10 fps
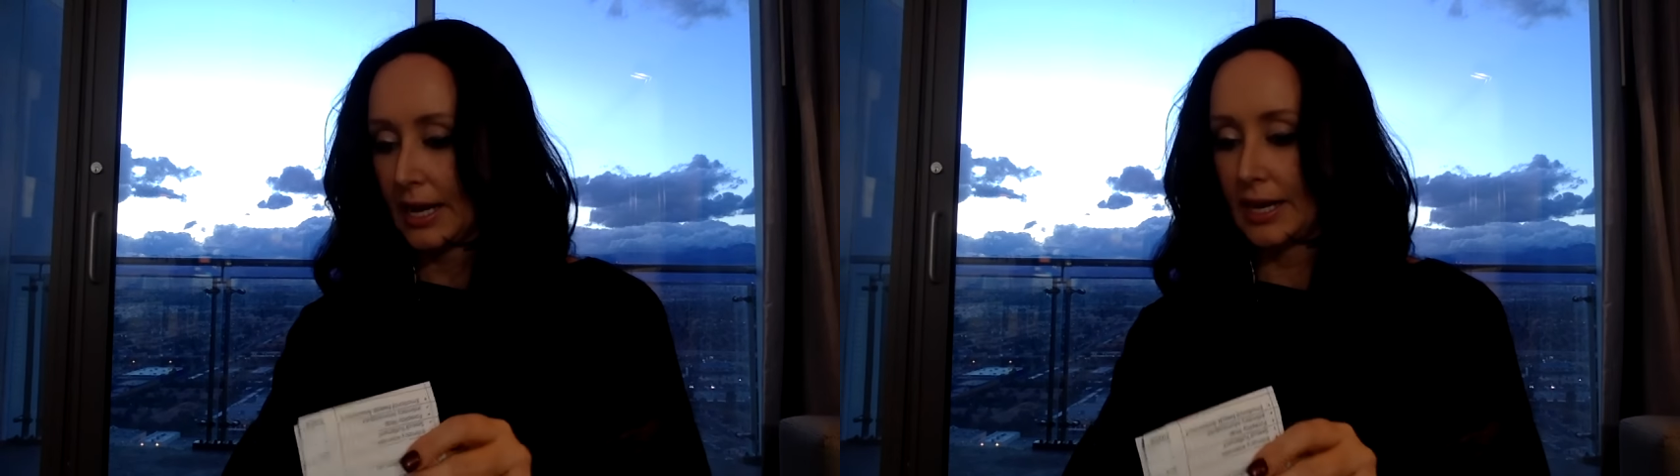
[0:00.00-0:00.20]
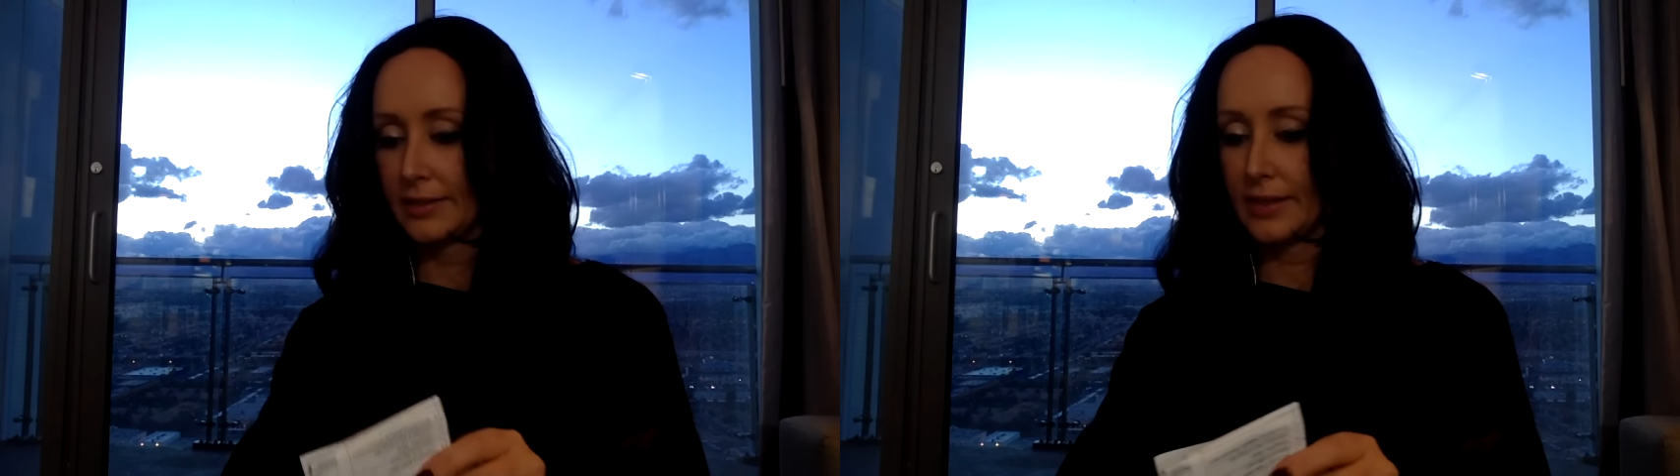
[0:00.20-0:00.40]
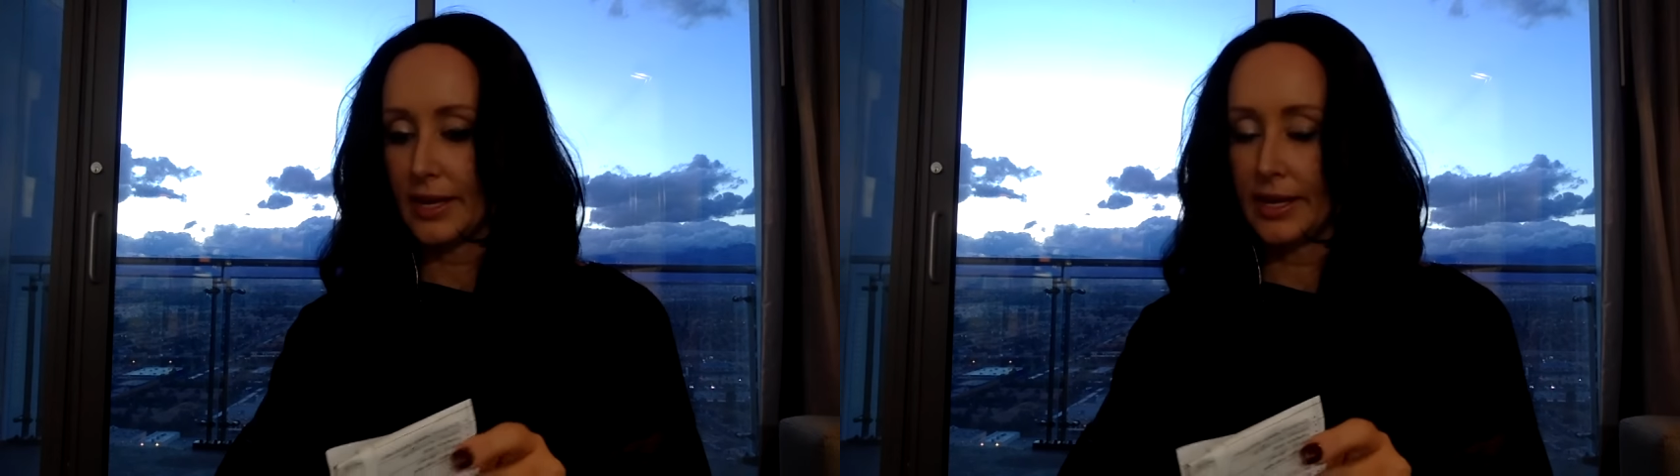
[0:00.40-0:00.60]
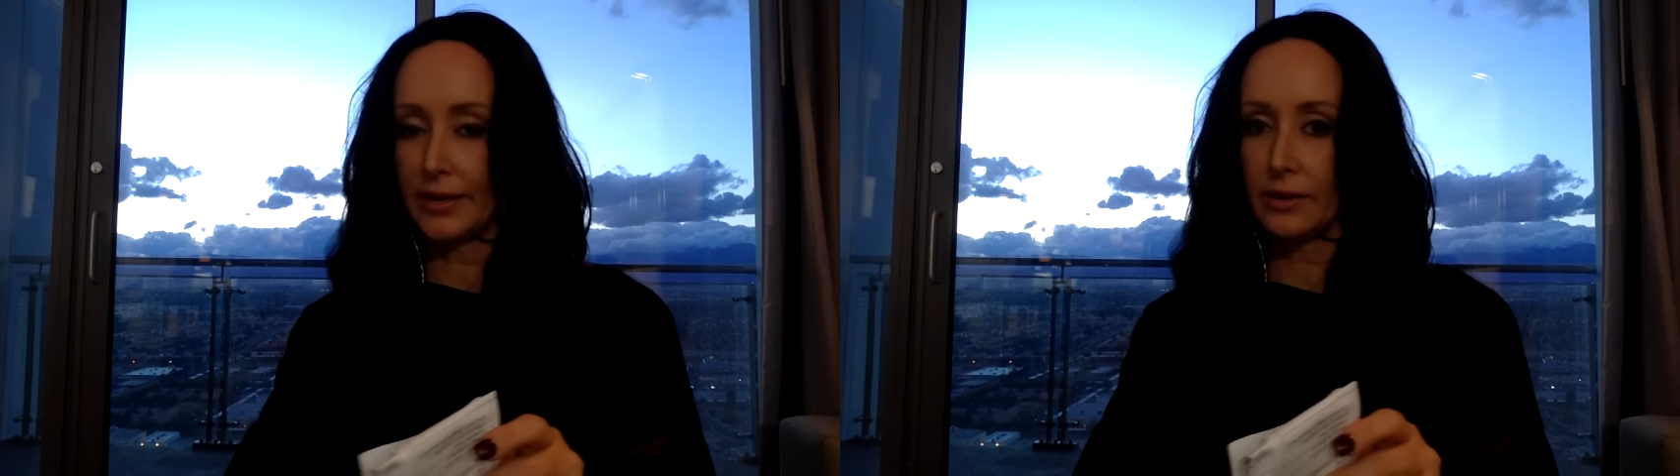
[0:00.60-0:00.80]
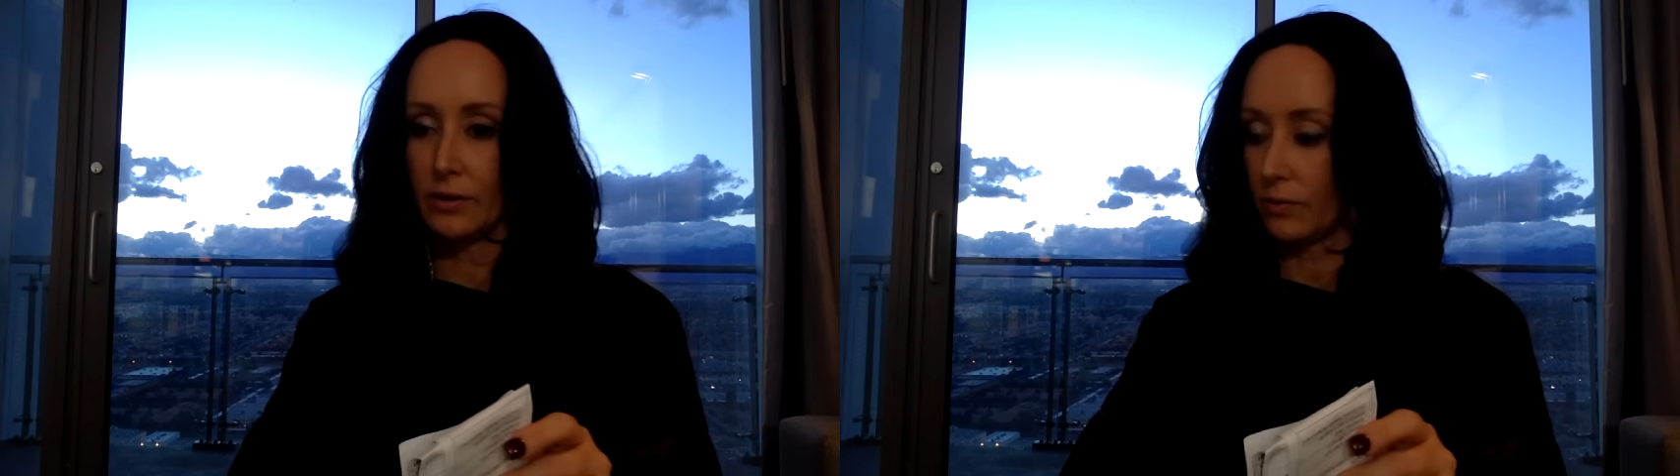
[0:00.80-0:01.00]
And
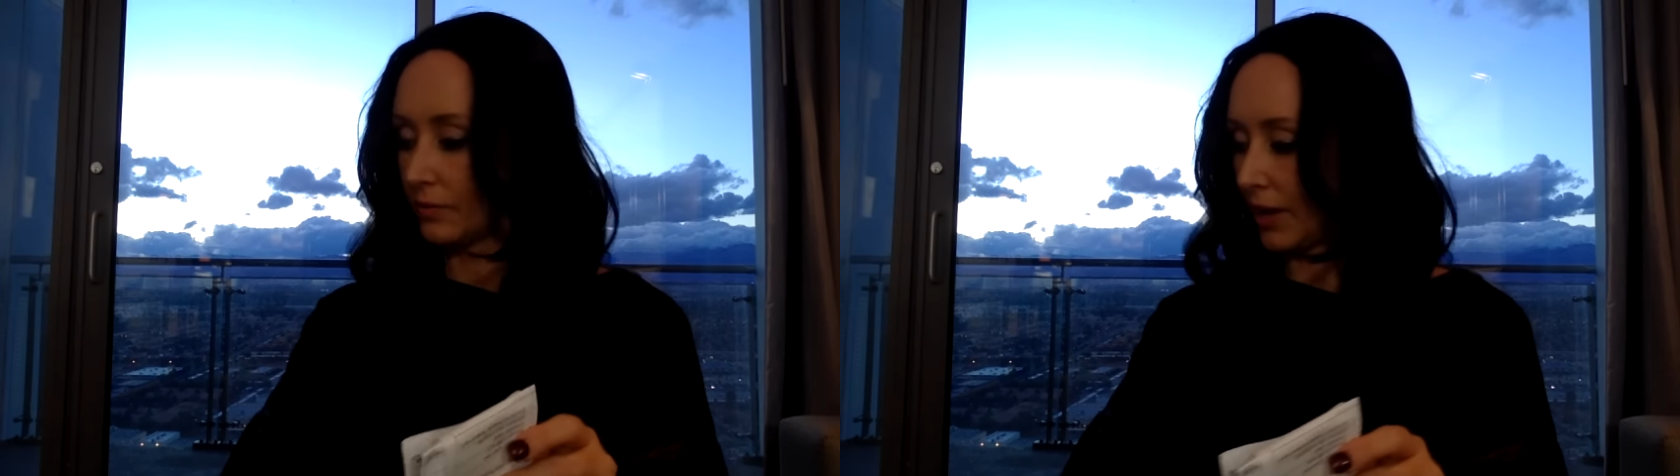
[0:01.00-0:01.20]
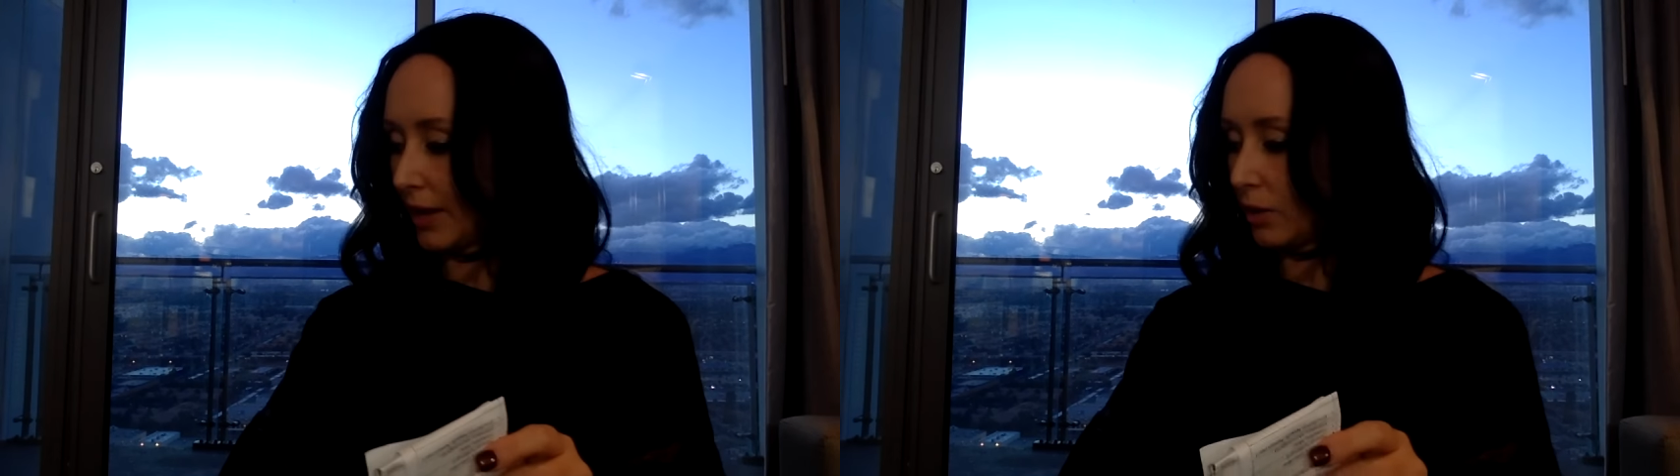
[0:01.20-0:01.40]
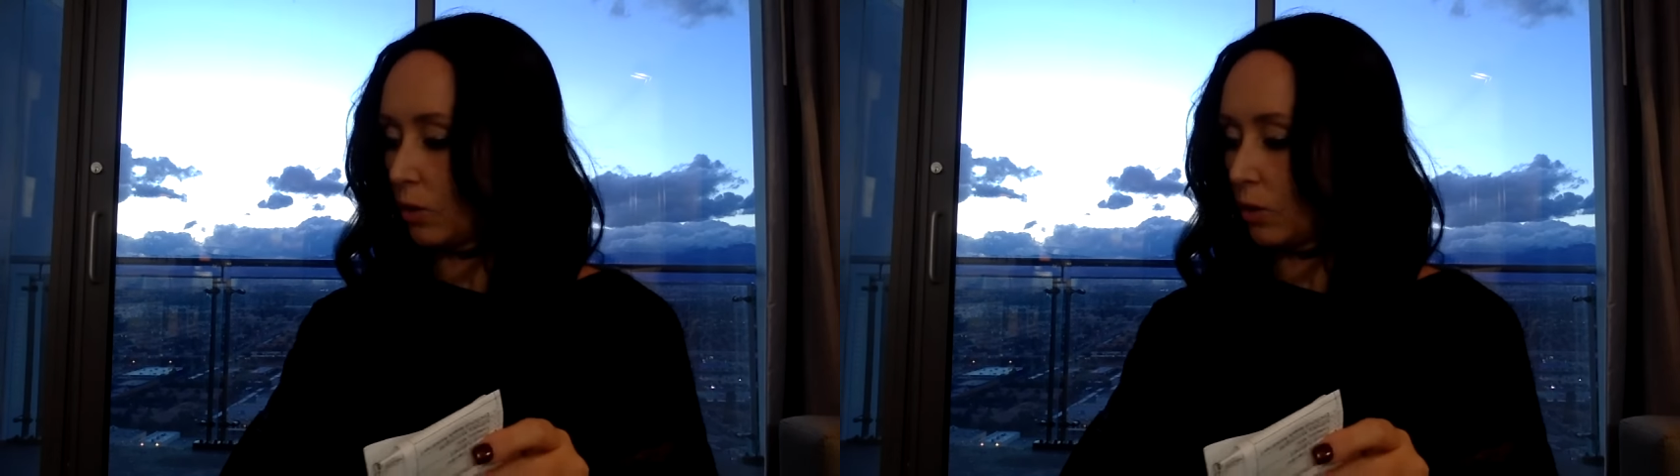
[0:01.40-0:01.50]
then that